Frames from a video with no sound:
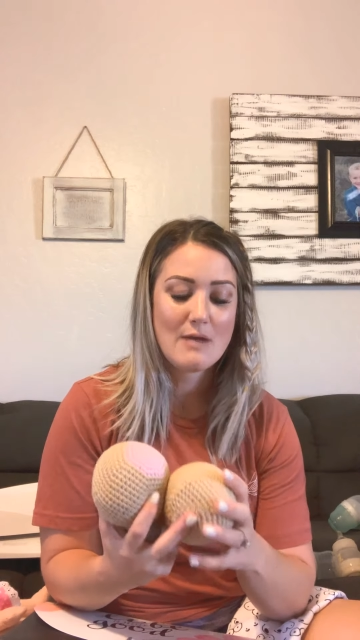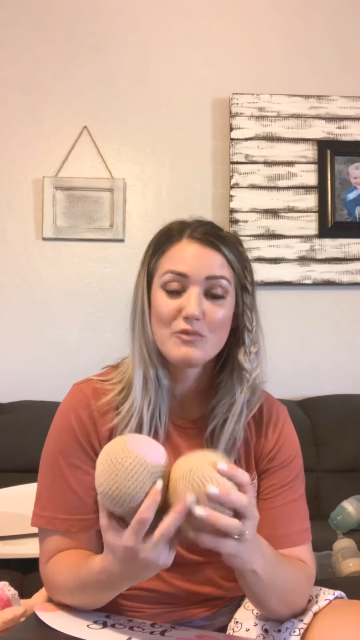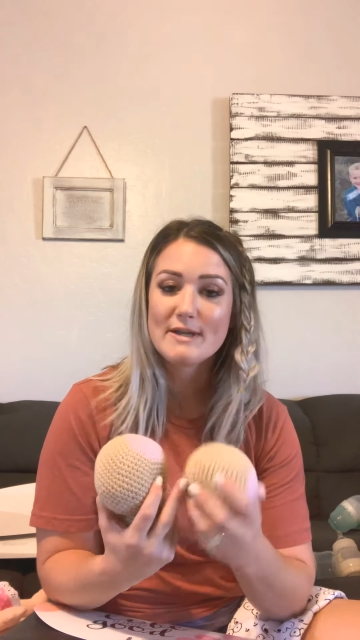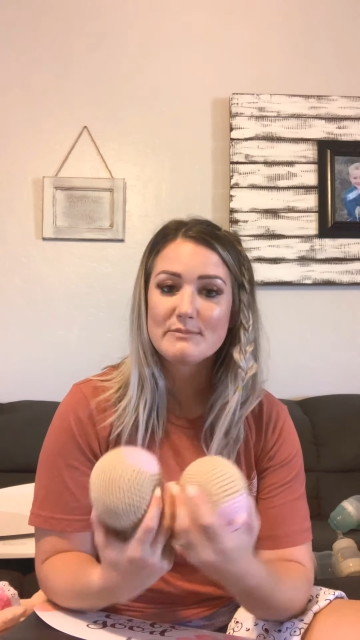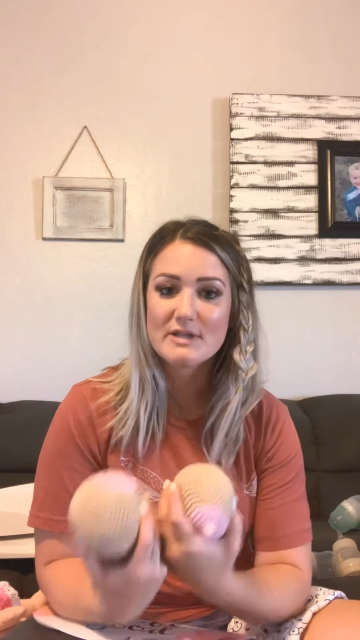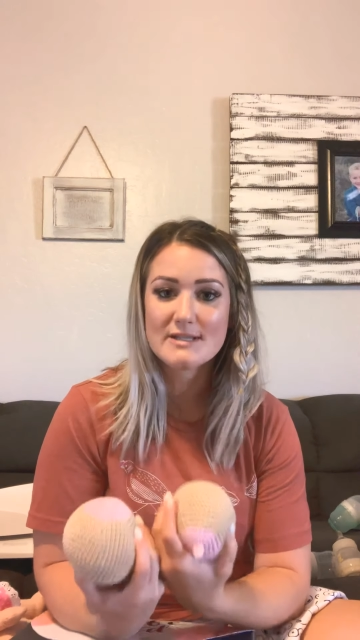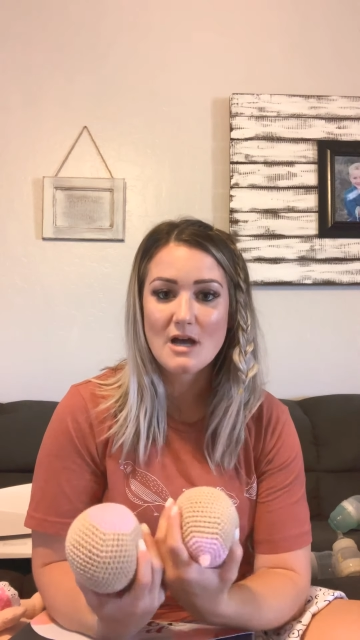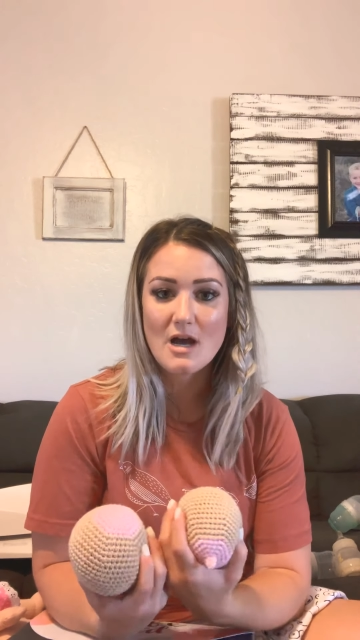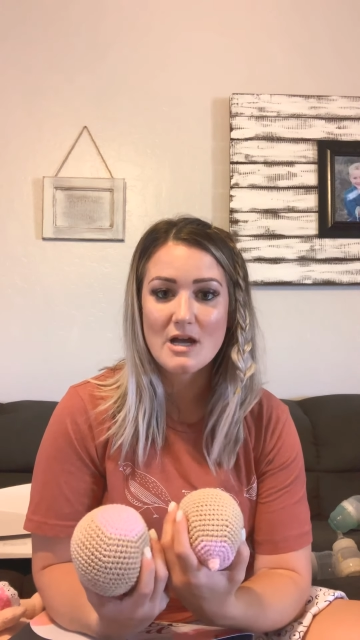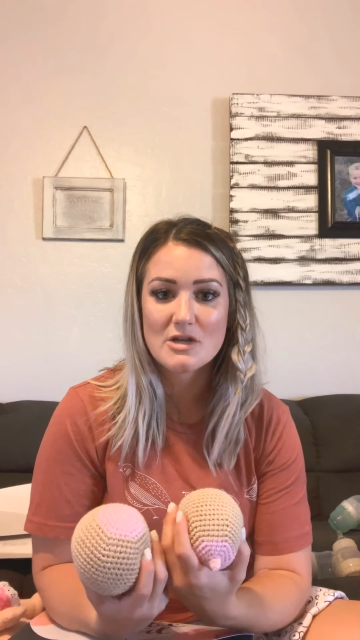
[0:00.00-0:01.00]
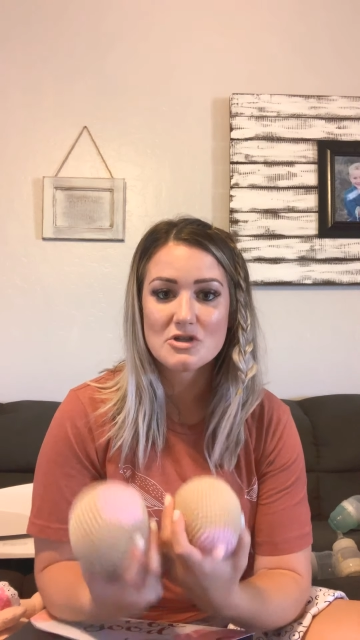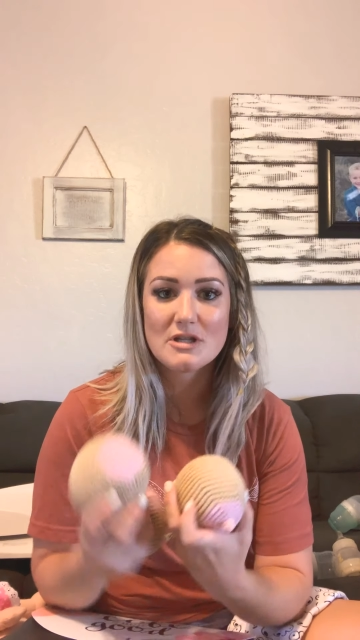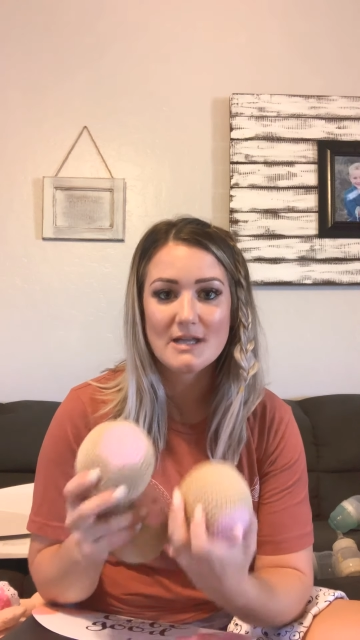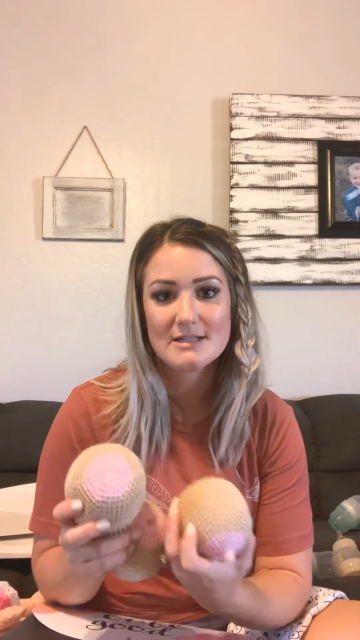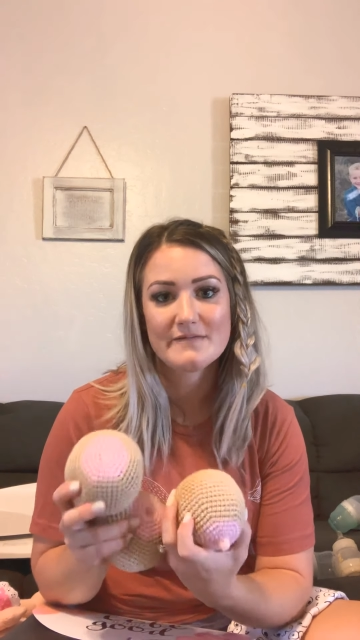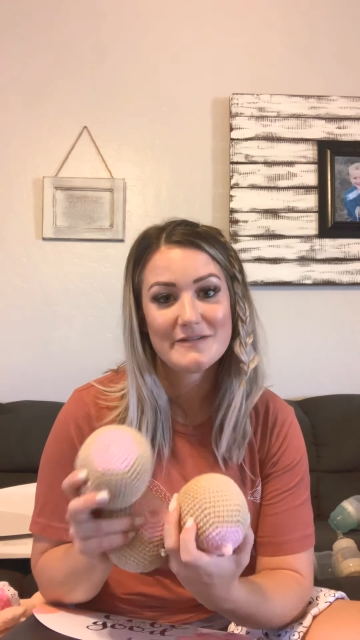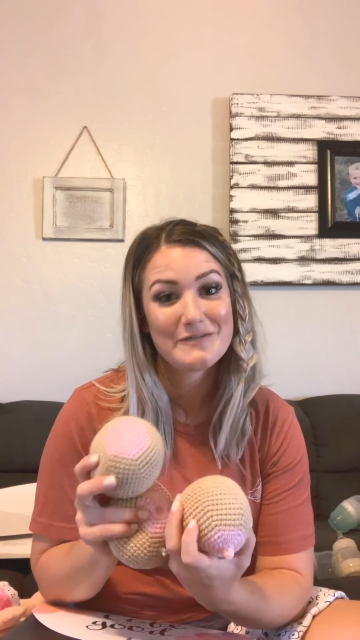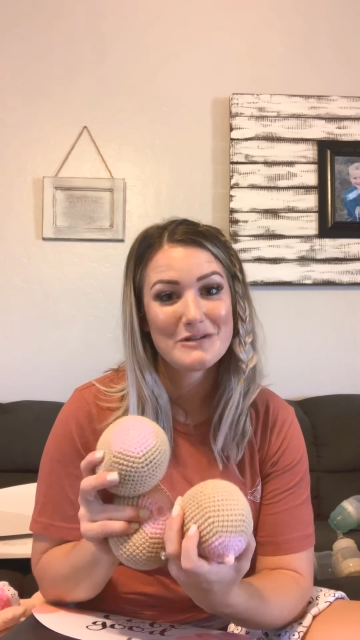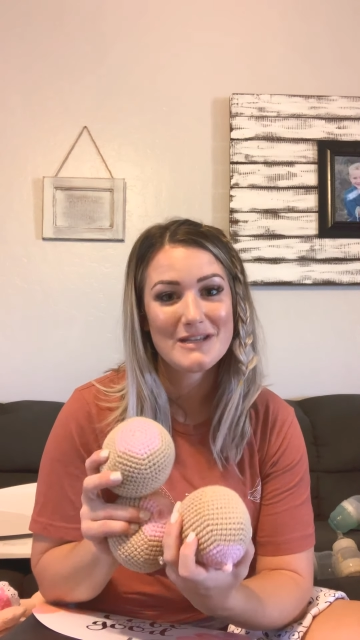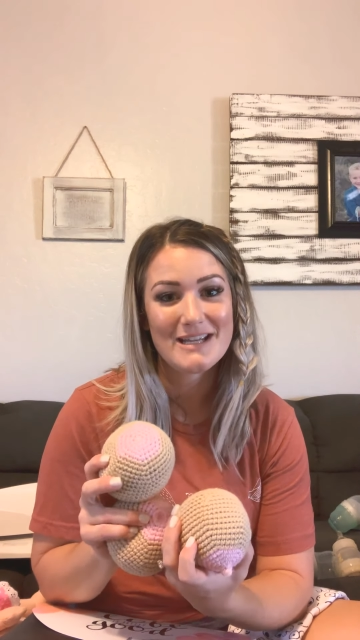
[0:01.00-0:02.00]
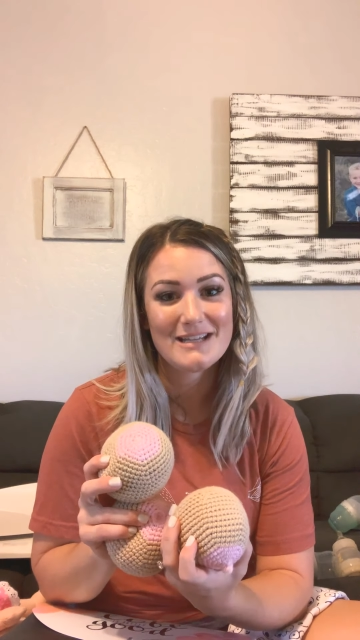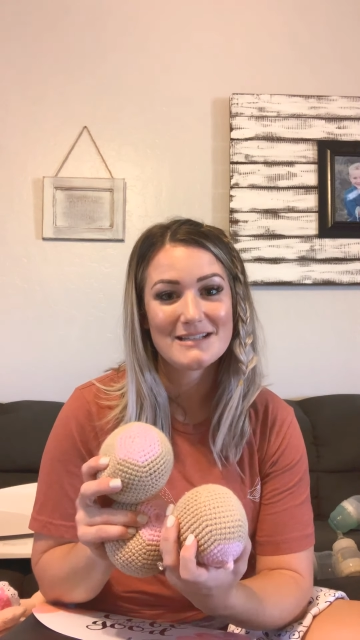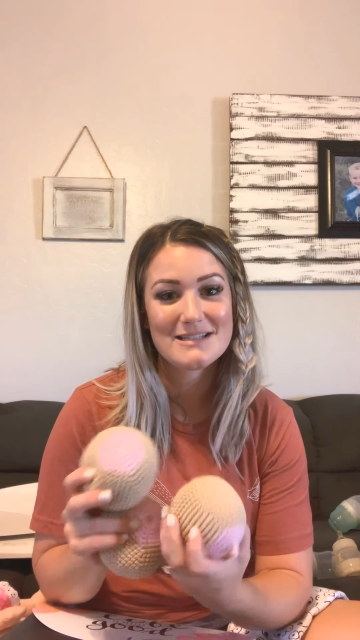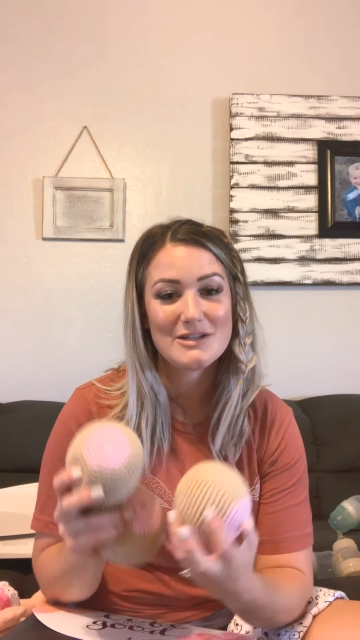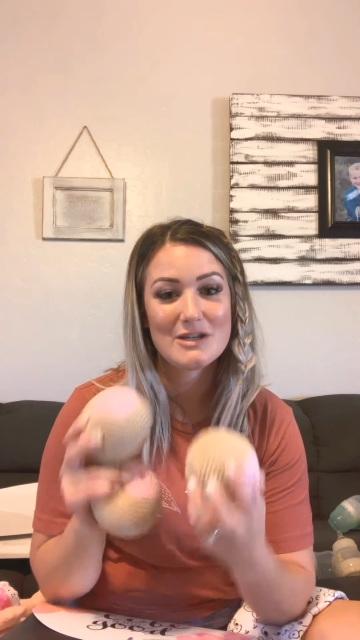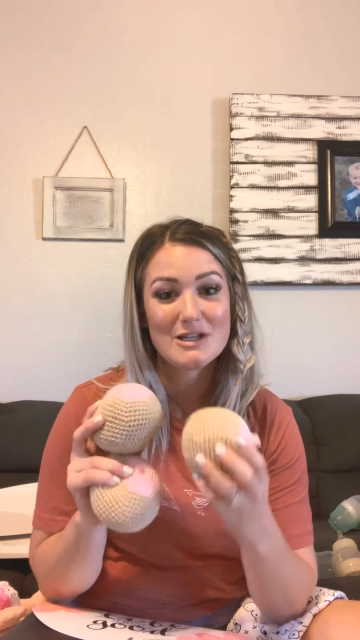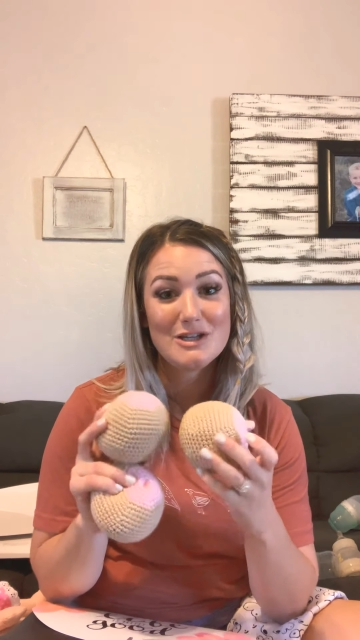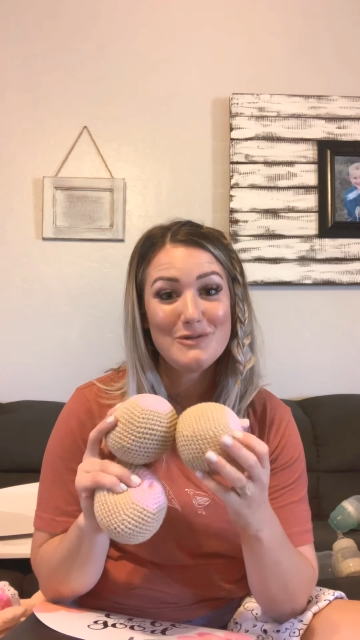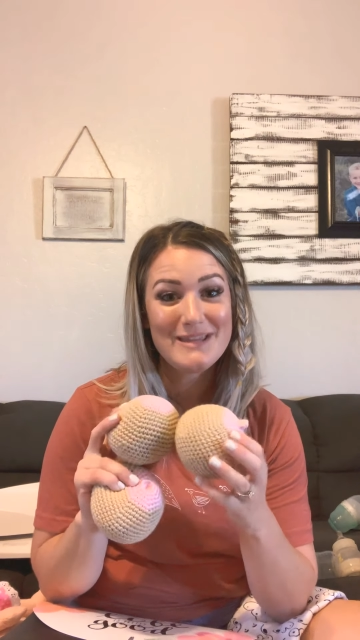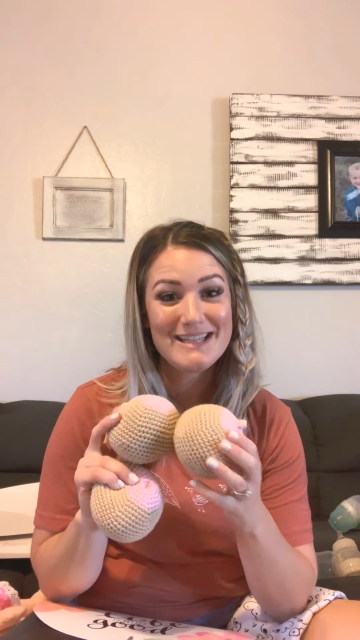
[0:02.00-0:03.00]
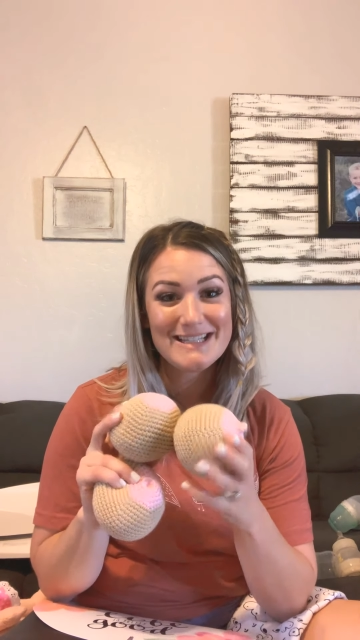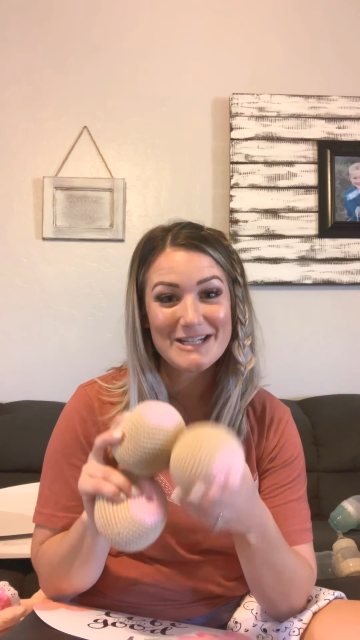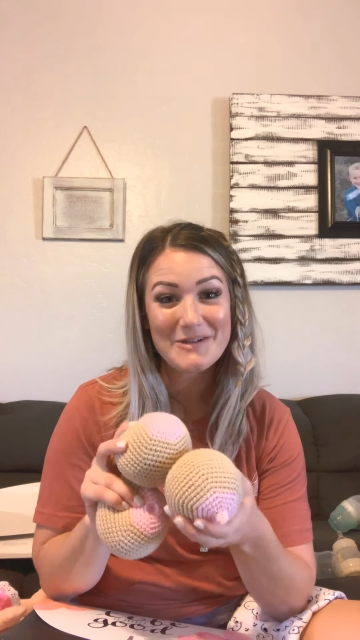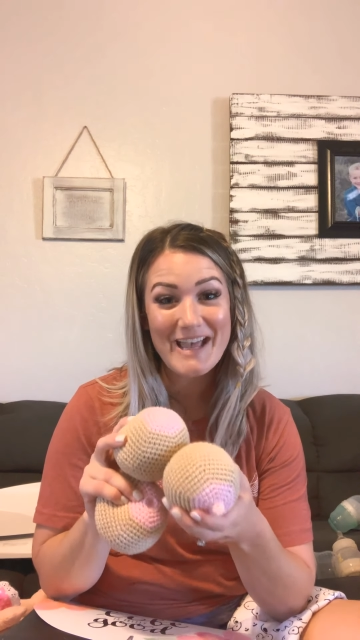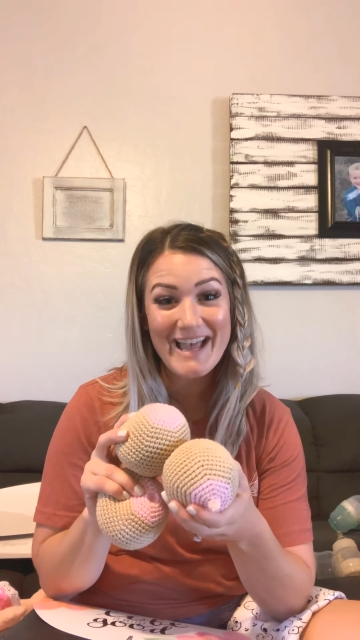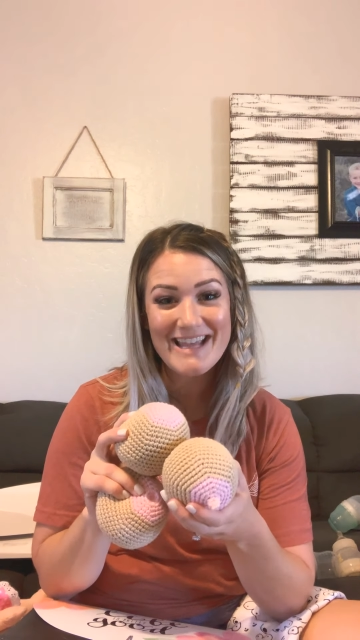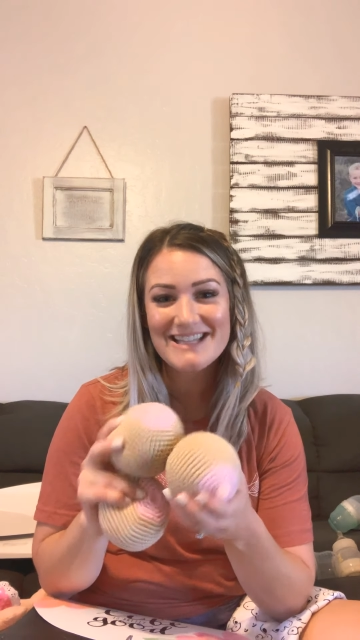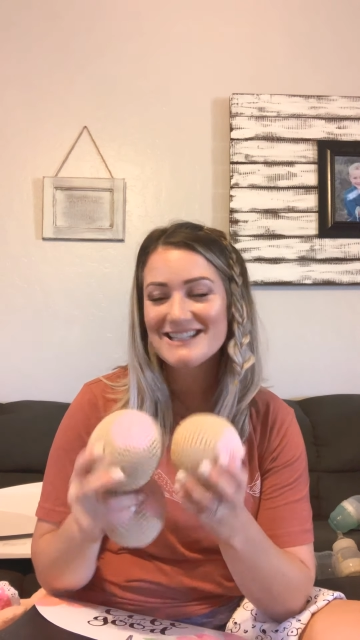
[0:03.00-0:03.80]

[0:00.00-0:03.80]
breast massage, lots of different things you can do with these little guys.